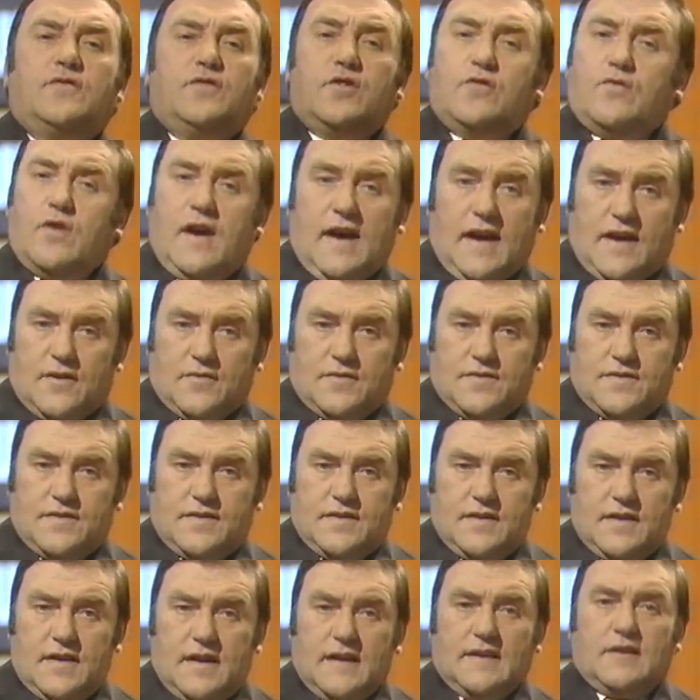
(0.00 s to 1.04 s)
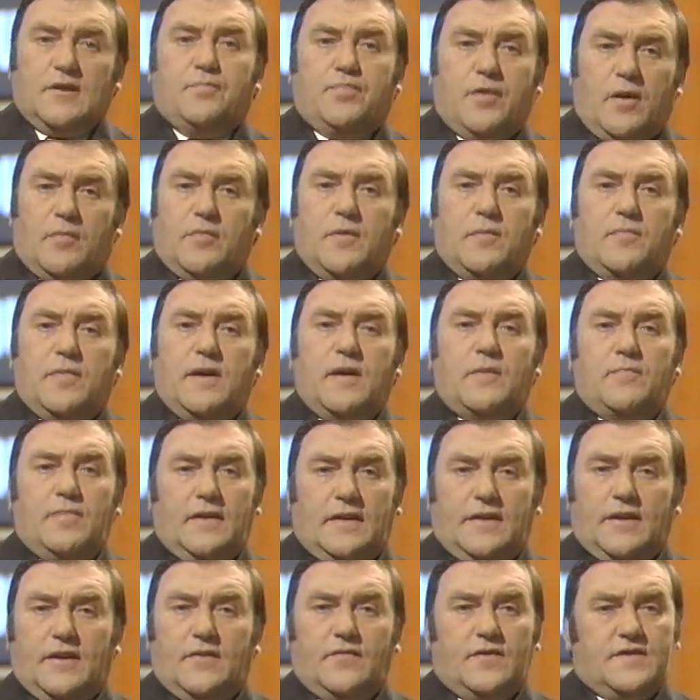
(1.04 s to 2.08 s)
new house, it'll probably be a
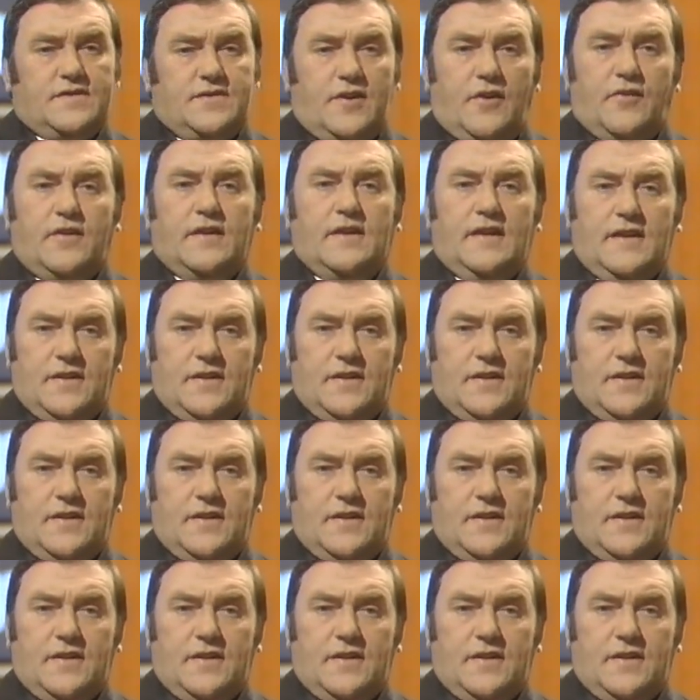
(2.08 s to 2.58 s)
building of historical